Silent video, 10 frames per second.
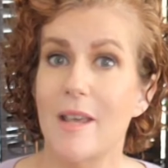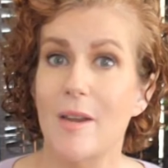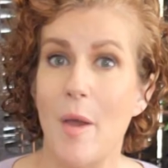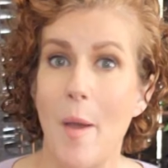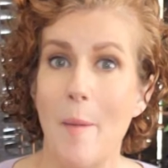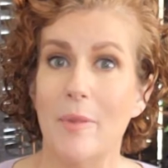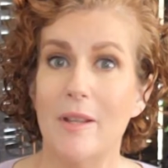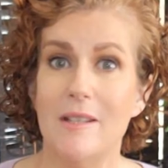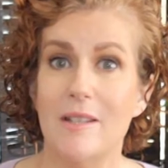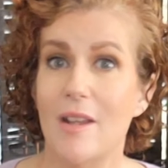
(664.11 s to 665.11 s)
then
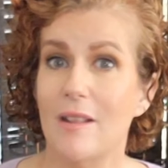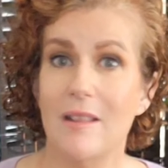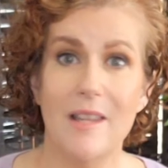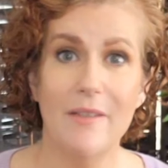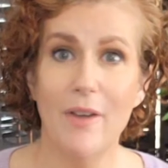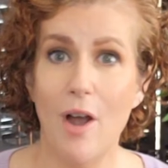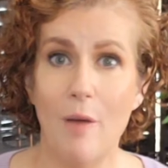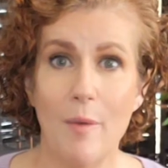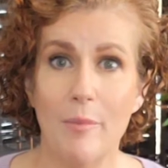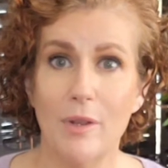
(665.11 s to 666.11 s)
please leave a
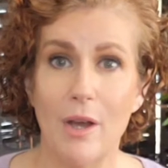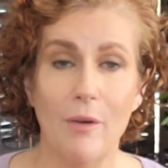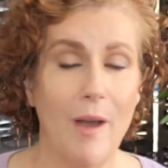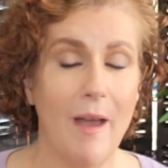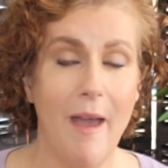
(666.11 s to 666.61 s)
comment below.